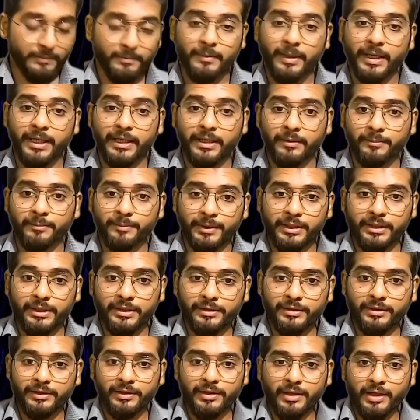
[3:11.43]
My company?
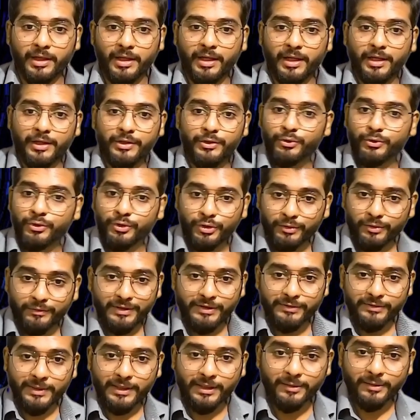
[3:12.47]
You don't know
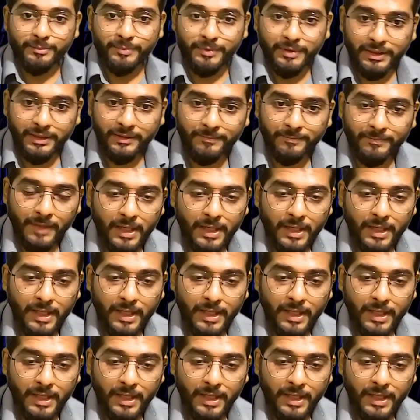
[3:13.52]
where's my company?